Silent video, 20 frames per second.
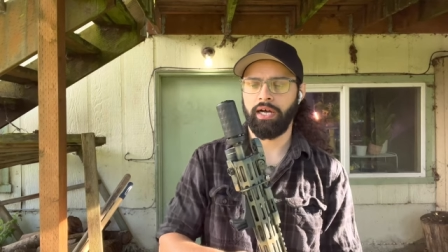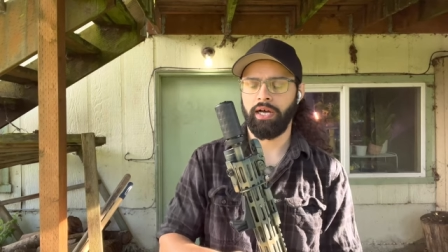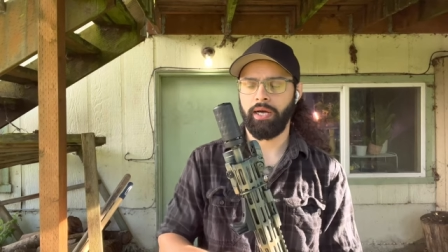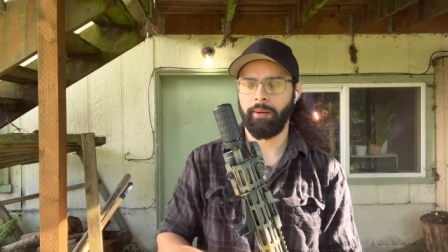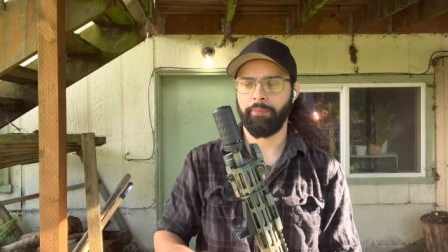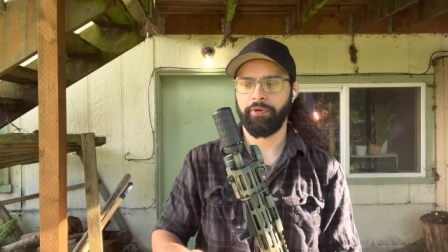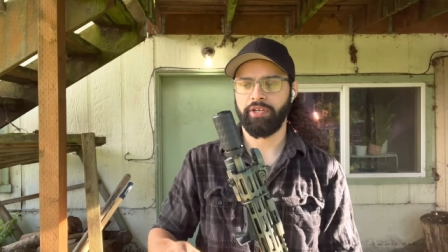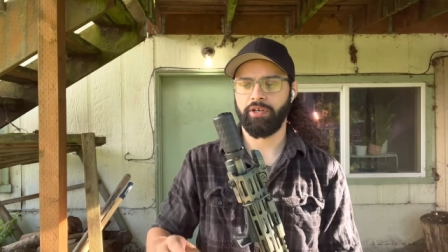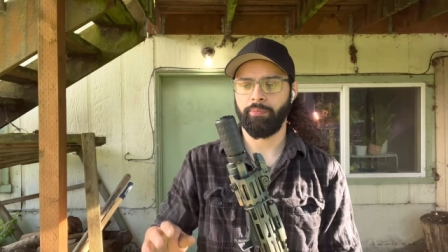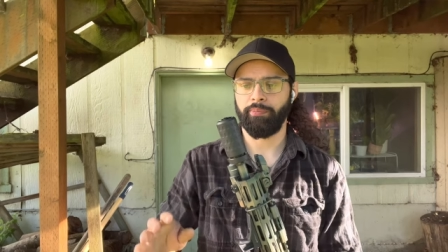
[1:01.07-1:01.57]

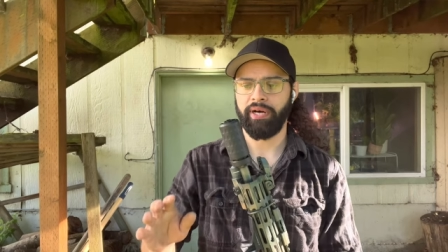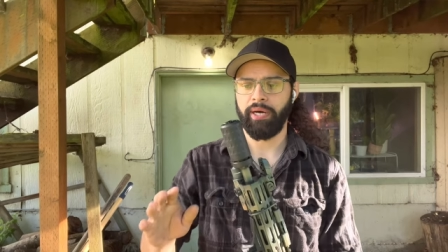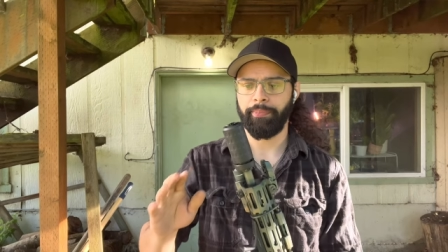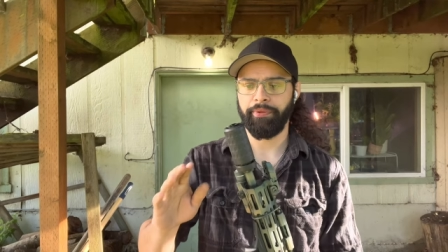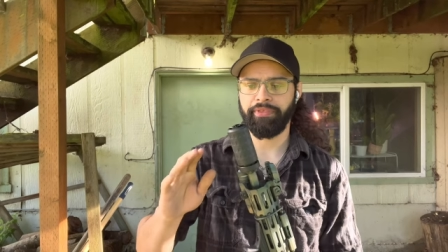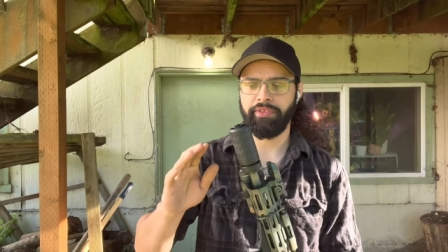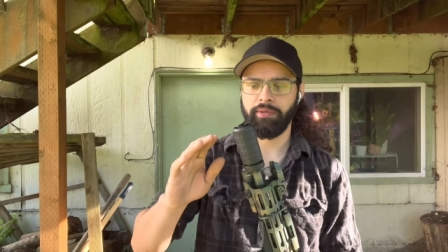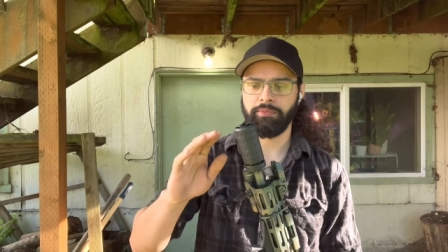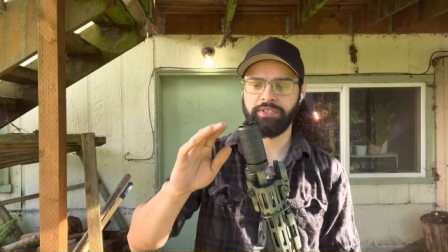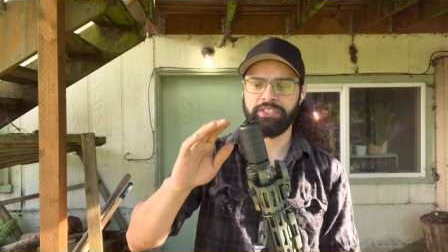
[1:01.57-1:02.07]
I'm gonna go Papa
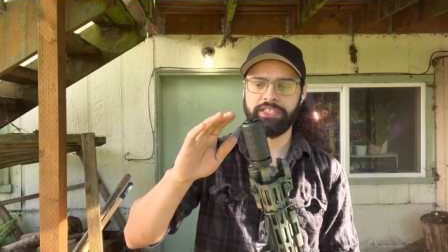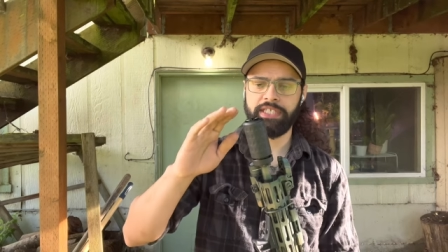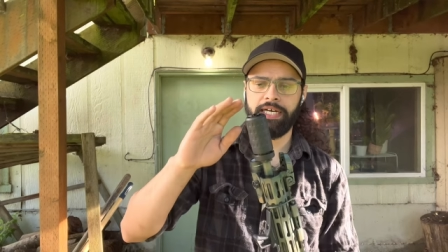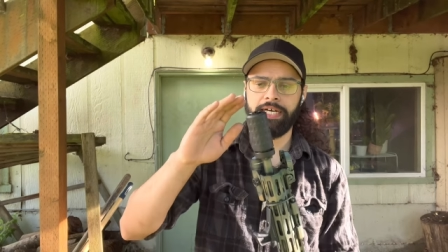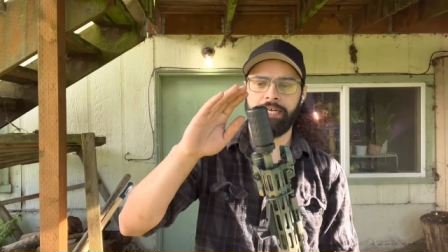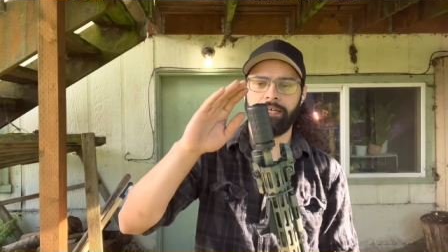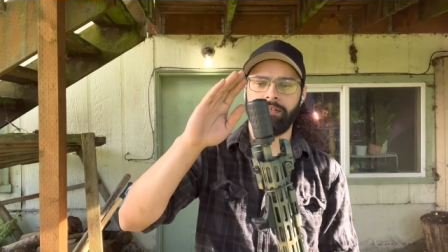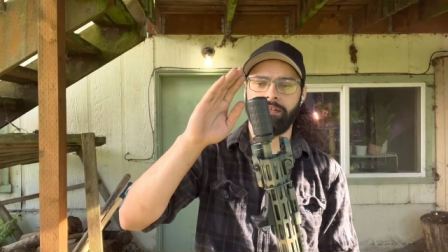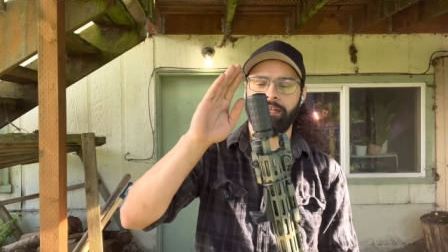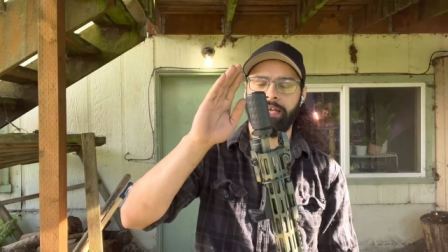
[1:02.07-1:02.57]
Thumb
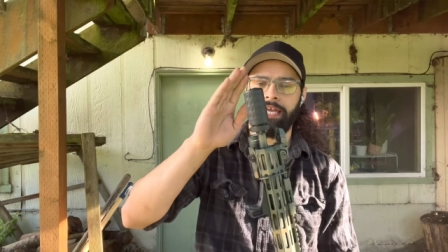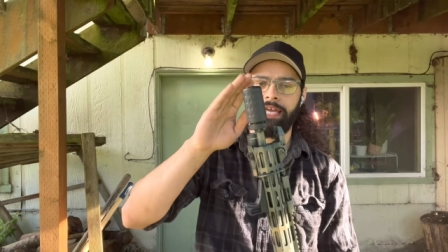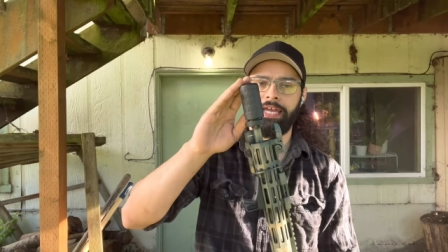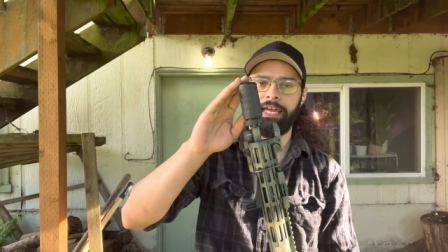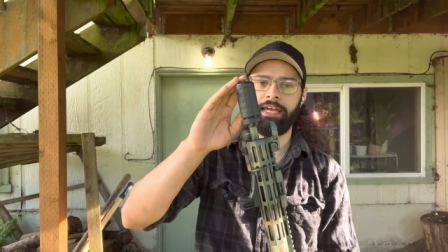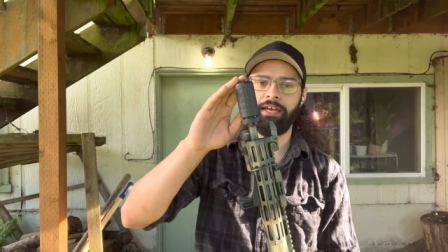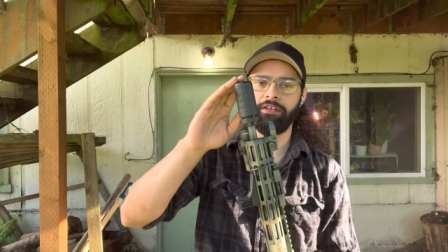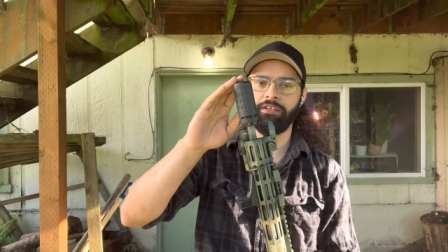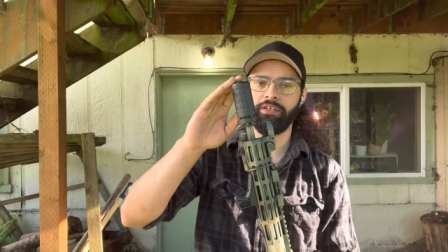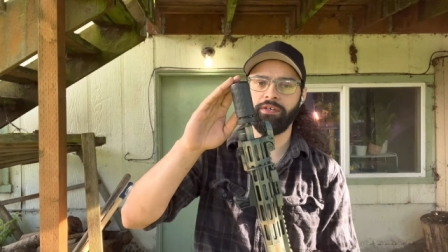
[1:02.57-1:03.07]
style
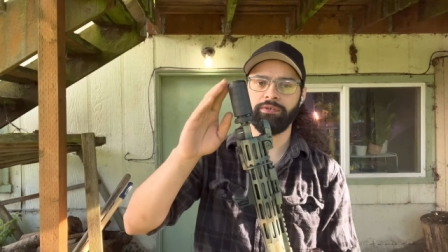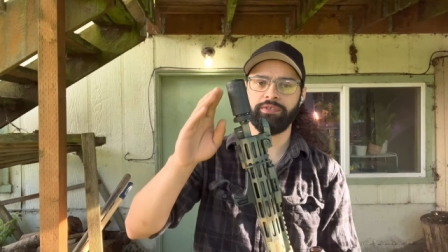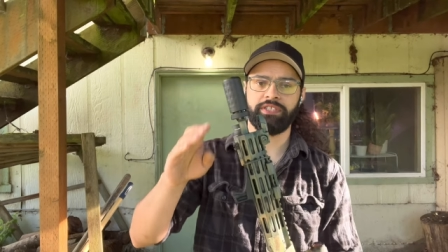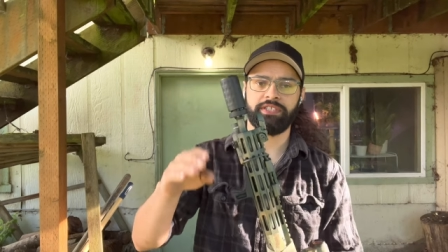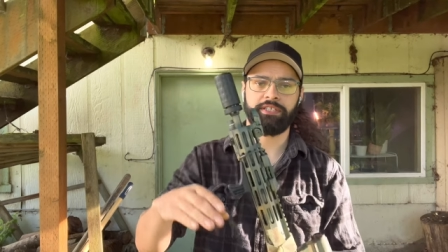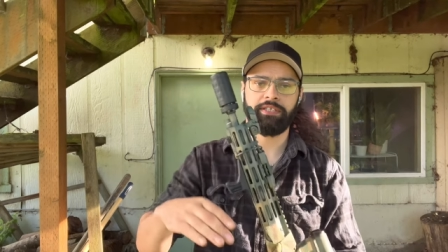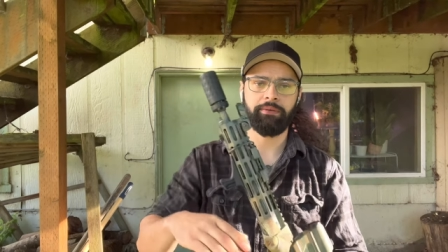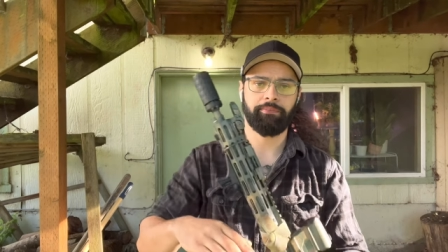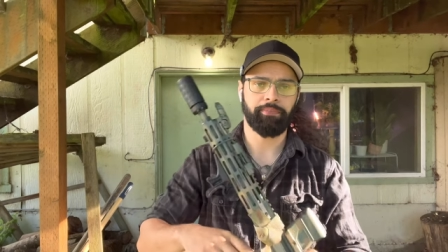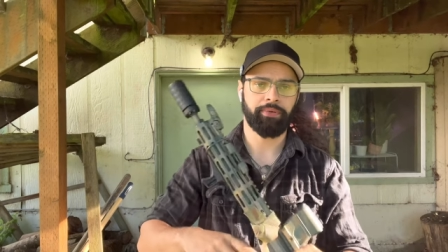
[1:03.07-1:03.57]
and go
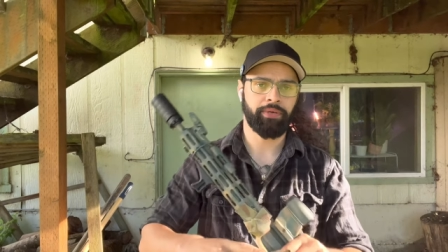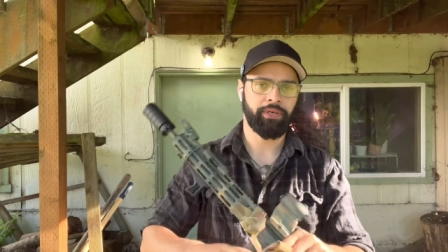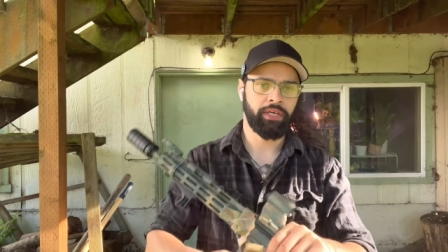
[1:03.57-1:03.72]
tip